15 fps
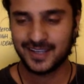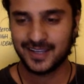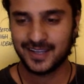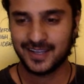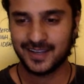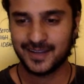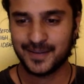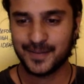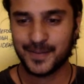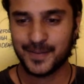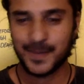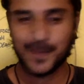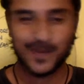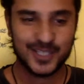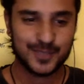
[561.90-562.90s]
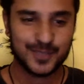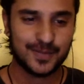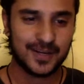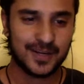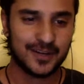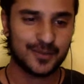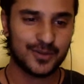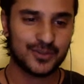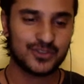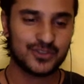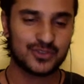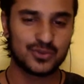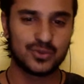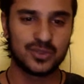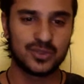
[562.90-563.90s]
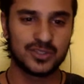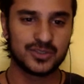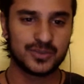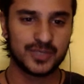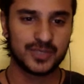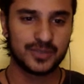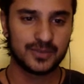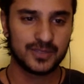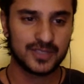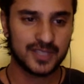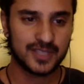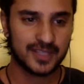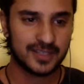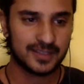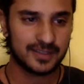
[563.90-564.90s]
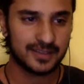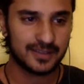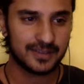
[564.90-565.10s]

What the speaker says: The best part about school in Sweden was that,